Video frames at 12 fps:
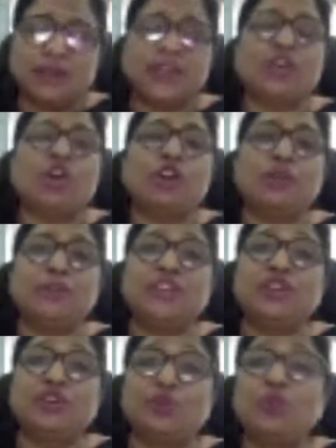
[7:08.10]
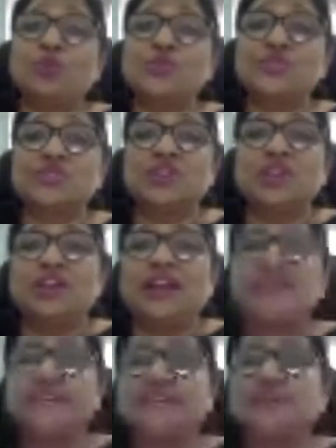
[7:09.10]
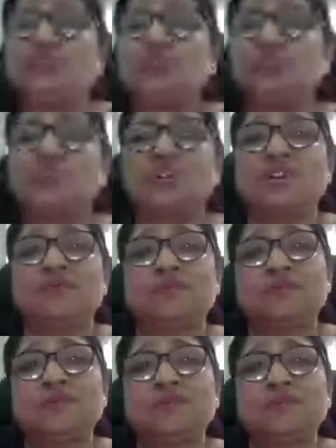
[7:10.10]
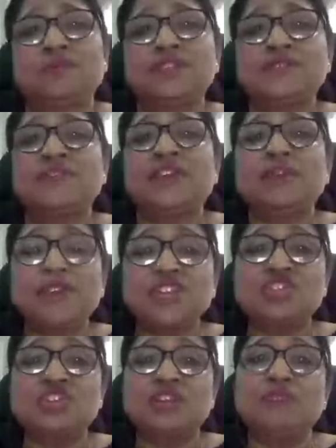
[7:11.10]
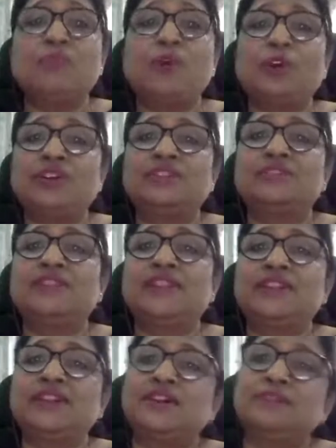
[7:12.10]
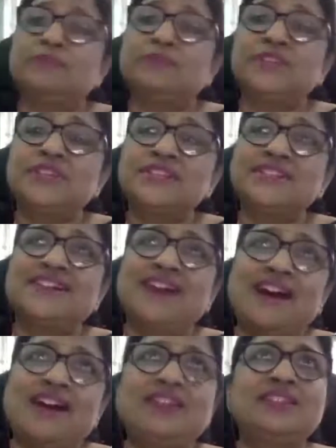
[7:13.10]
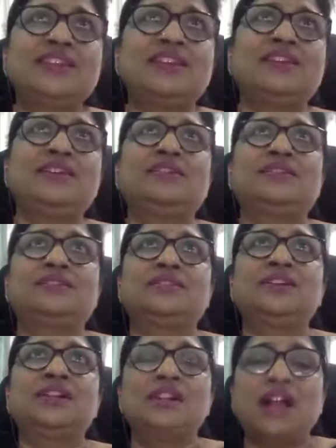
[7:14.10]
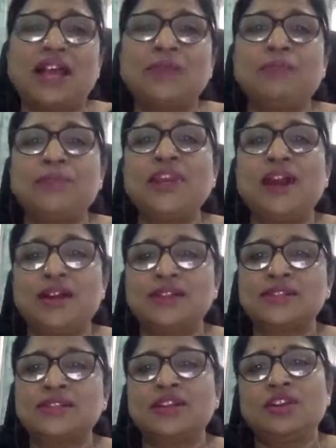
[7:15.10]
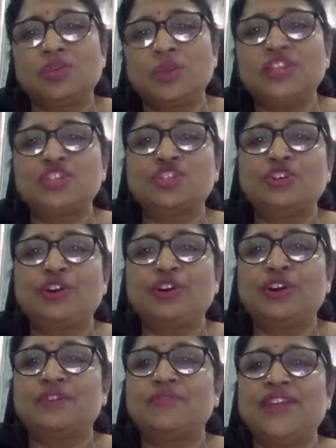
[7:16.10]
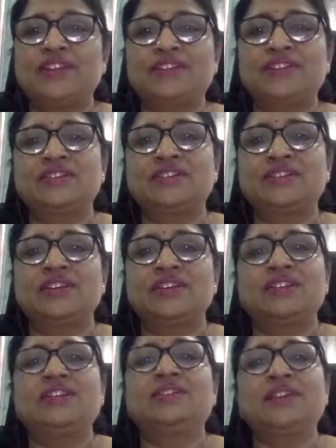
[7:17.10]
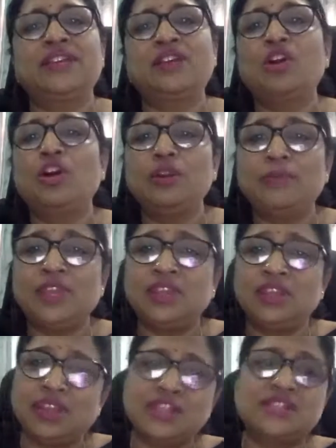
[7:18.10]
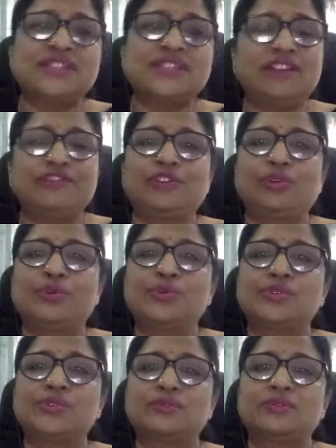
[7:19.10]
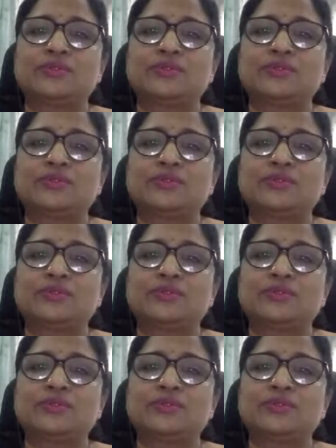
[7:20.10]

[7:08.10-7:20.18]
economy grows, and so it is very much important that the companies guard the IPRs to ensure that the economy itself grows.